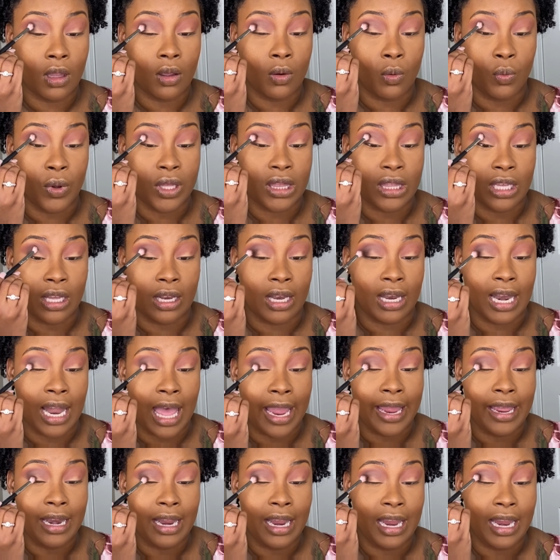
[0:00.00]
with a
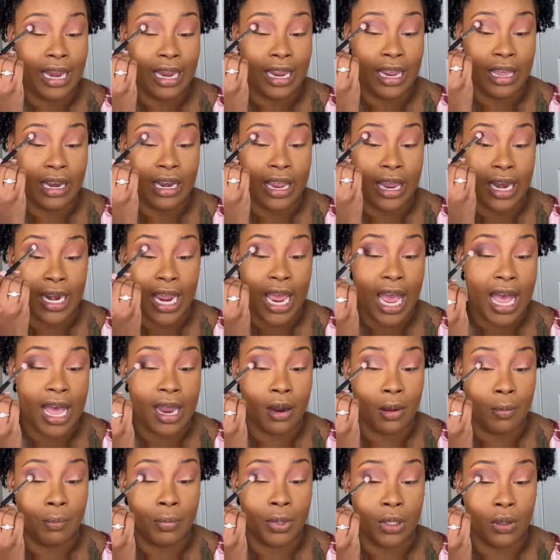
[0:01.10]
light hand and kind
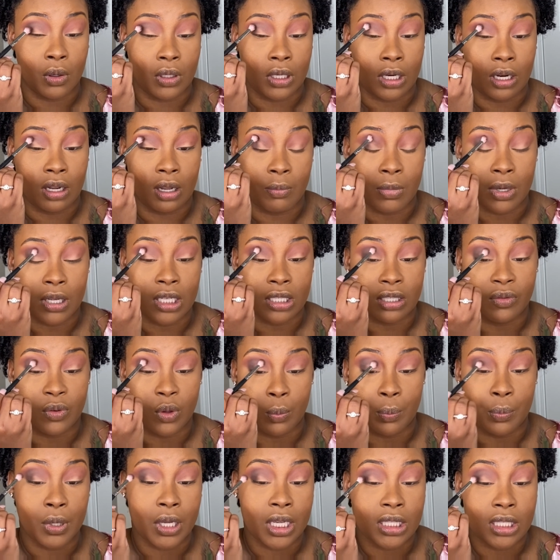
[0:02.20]
of build it up, because if you
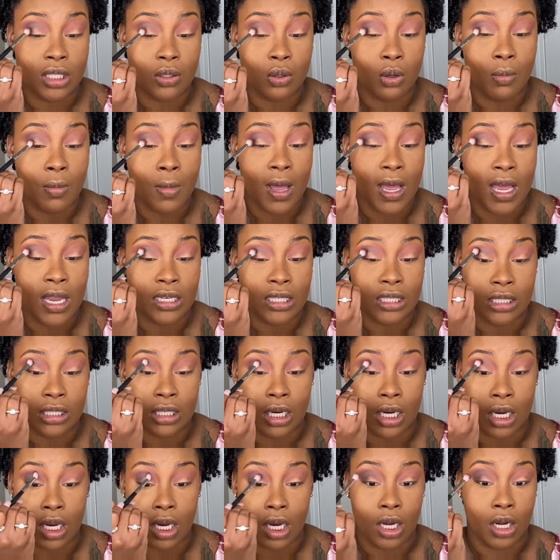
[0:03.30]
put too much,
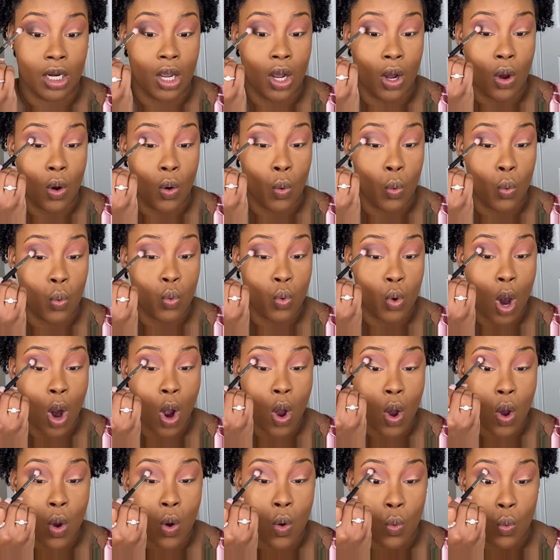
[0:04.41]
it can go
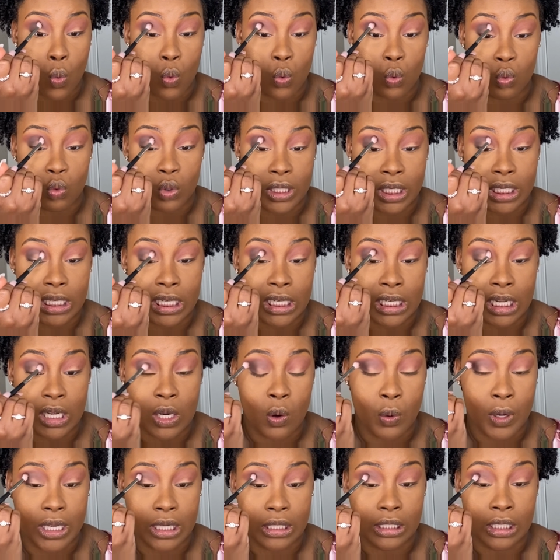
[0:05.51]
wrong really
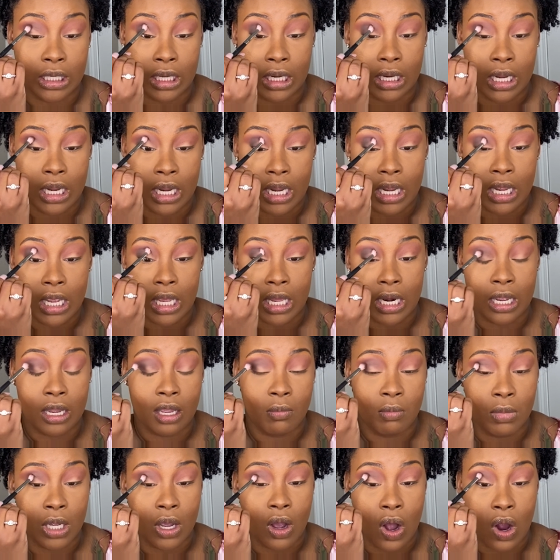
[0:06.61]
quickly and it
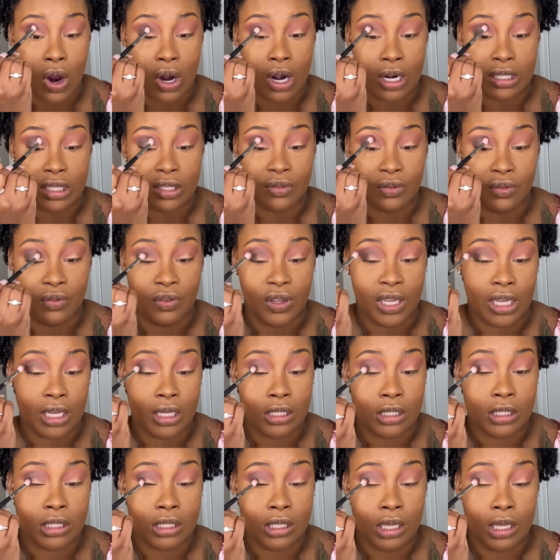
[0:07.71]
can be hard to
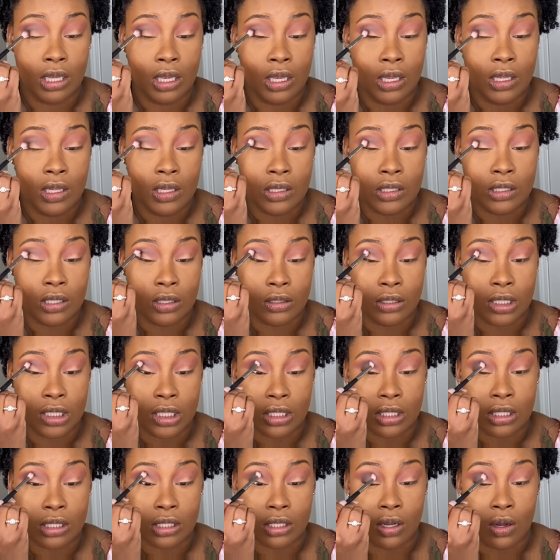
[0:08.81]
fix. So
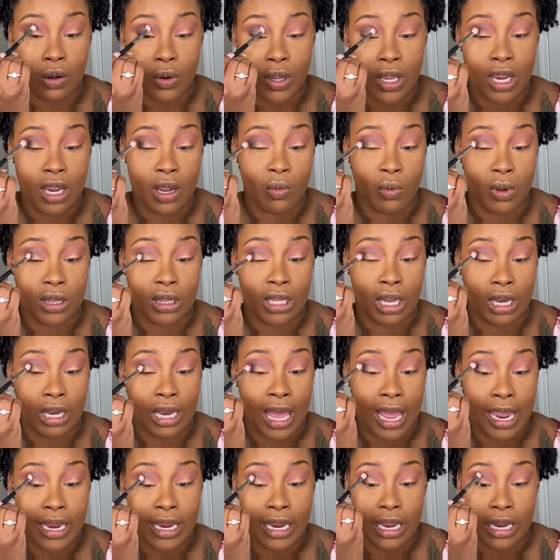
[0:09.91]
just go in with a
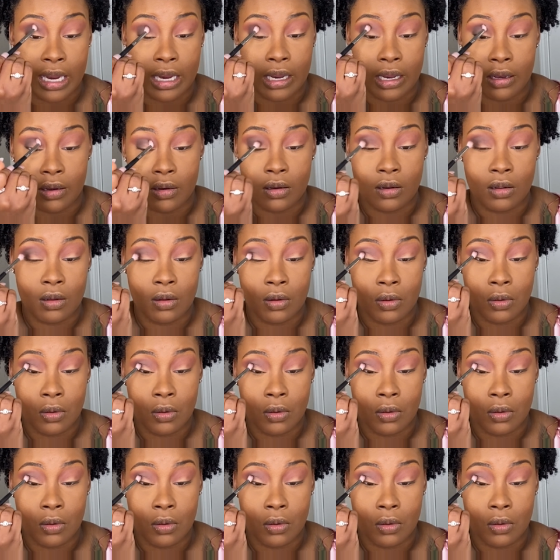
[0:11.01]
light hand.